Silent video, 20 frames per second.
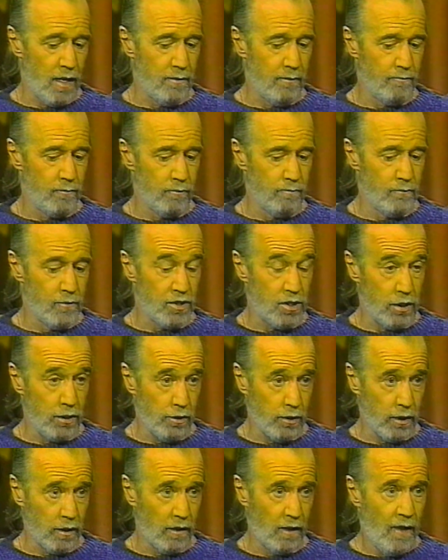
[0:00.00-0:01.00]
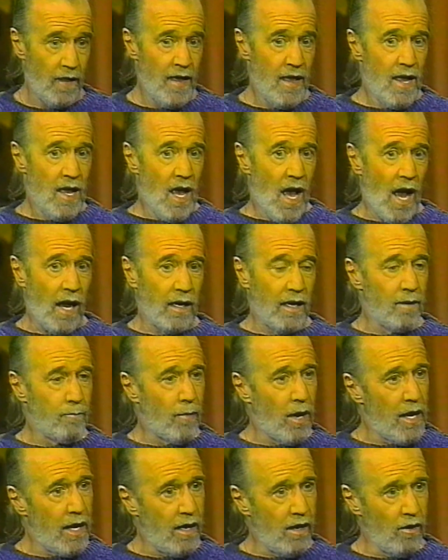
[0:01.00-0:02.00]
material. I let
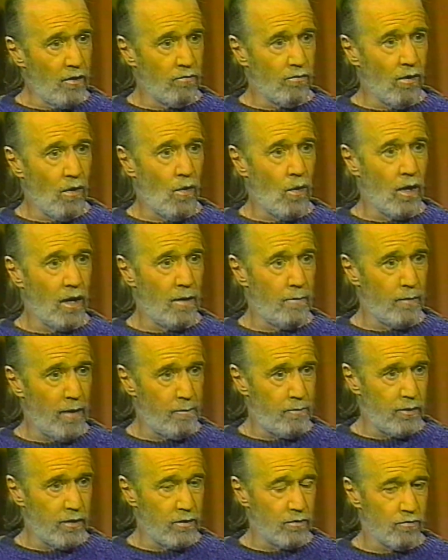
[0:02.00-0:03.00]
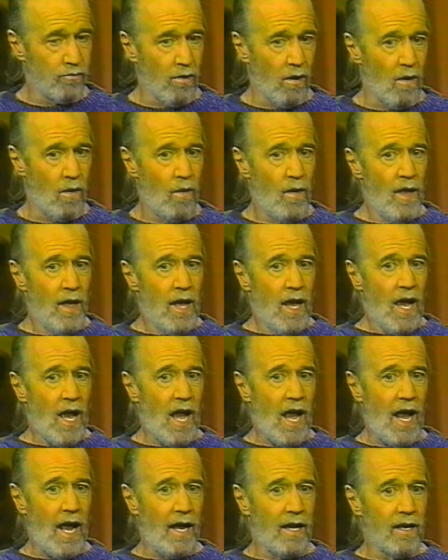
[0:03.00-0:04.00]
my hair grow. I let my beard grow.
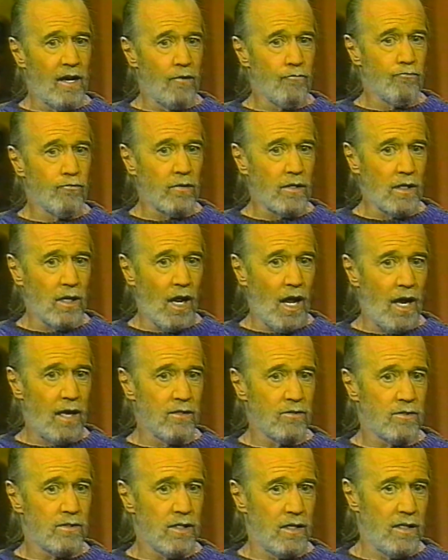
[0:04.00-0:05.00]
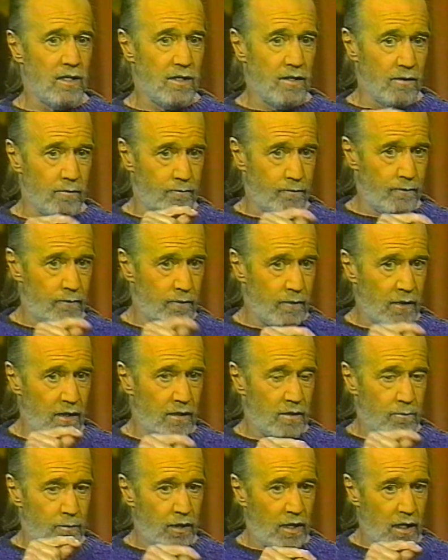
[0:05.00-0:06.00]
And I realized in
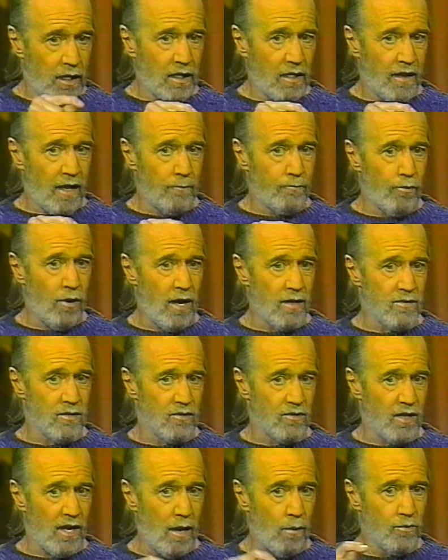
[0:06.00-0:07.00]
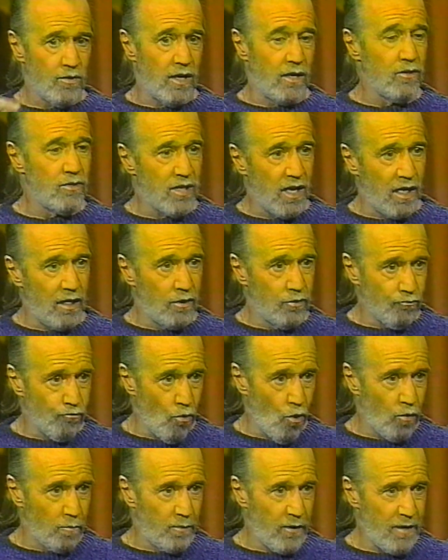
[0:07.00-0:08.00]
the beginning of that process that I was entertaining the
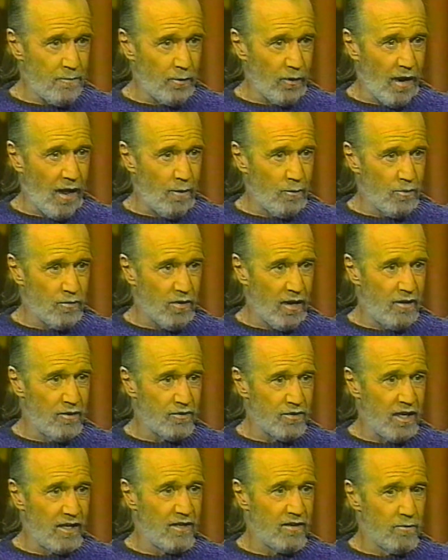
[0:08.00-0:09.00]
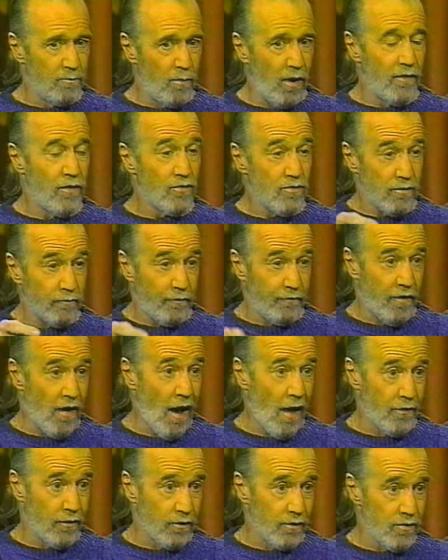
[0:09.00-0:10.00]
wrong people. I was entertaining the mothers and
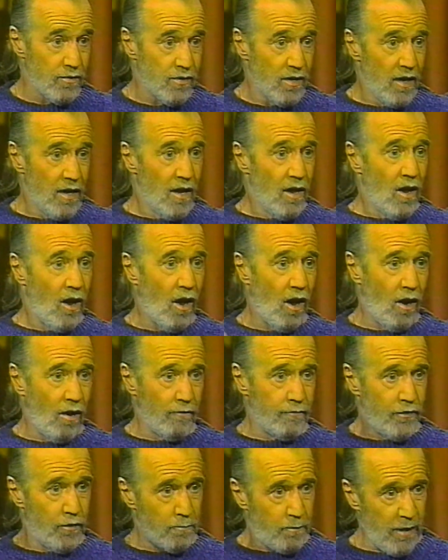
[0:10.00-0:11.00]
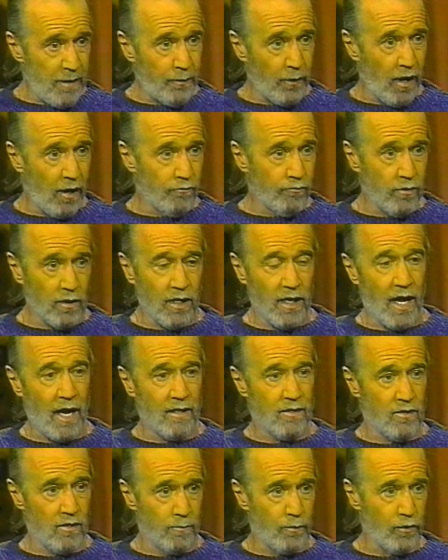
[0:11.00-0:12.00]
fathers of the people I really
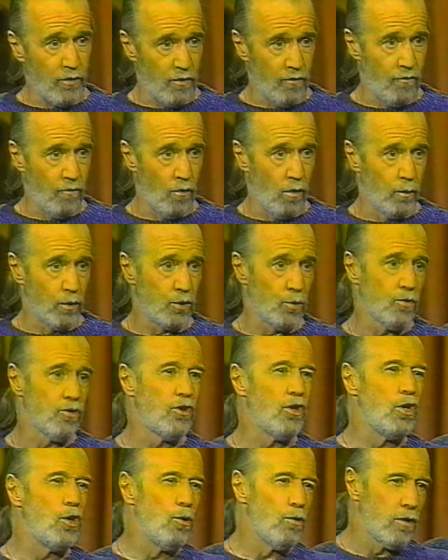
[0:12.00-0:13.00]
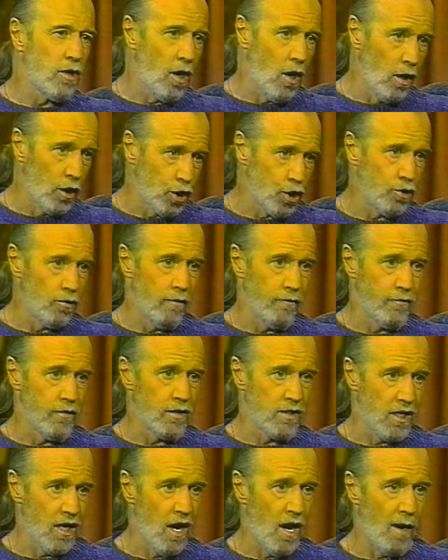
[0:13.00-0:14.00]
had sympathy for, which was the youth culture of
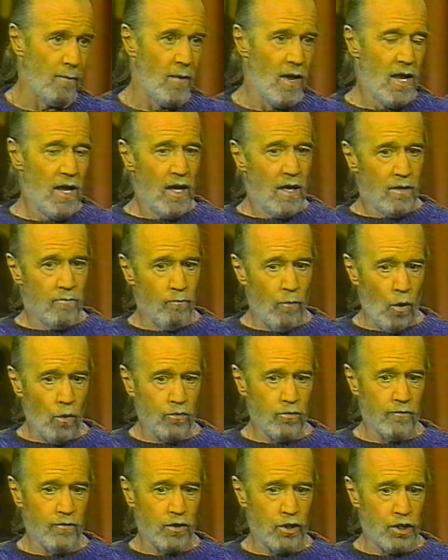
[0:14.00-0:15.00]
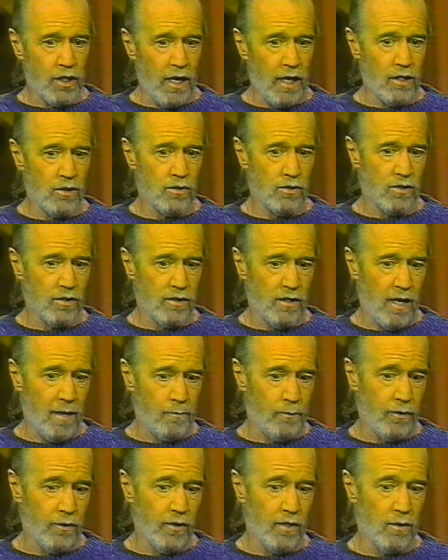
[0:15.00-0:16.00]
the time. Most of the changes in
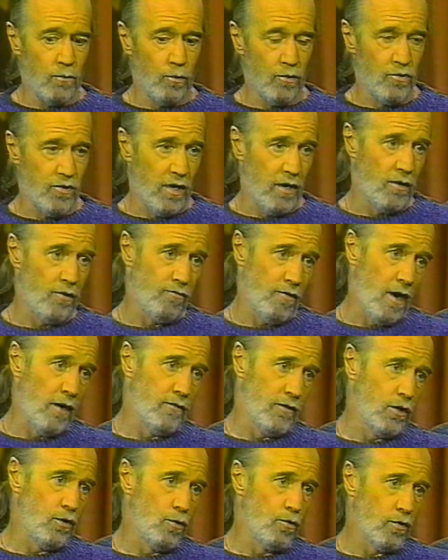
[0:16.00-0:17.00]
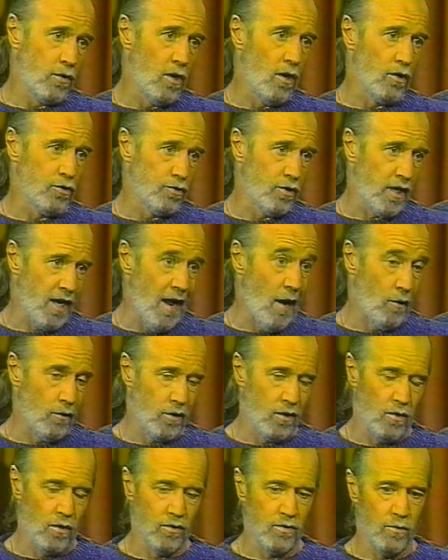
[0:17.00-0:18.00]
that period were centered around the youth culture,
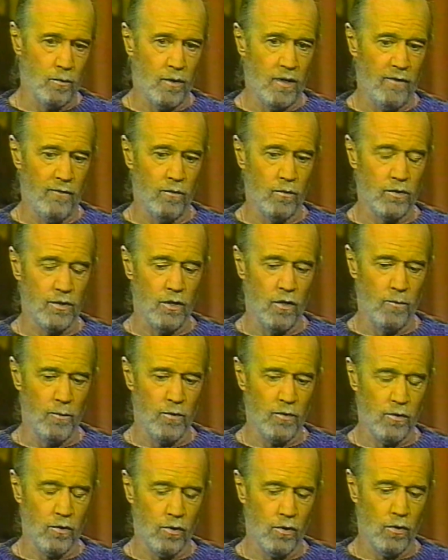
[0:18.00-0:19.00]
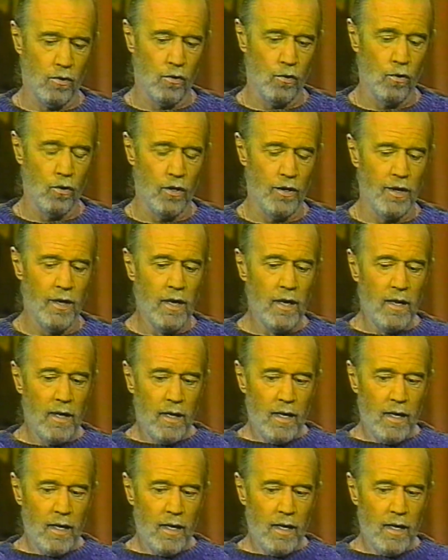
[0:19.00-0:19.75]
counterculture, whatever term is good.